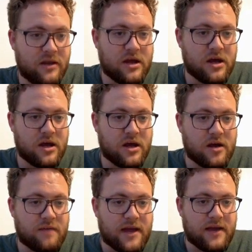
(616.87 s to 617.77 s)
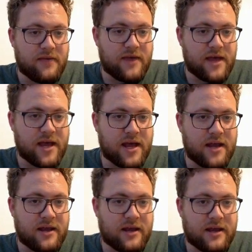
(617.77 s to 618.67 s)
um, and
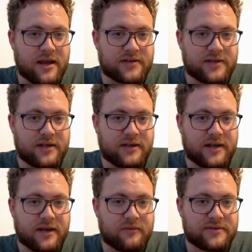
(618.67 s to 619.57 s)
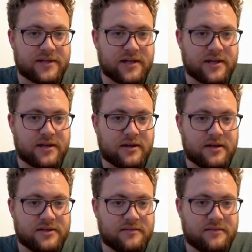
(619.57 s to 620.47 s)
then actually, I think I was in
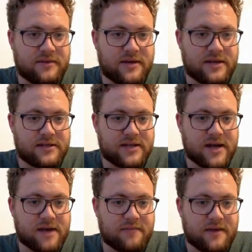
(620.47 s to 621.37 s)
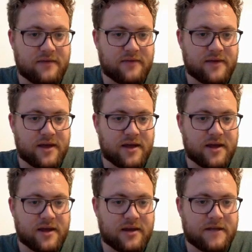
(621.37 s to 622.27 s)
custom desktop, and
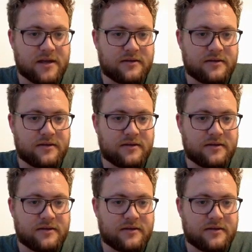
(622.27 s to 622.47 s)
then yeah,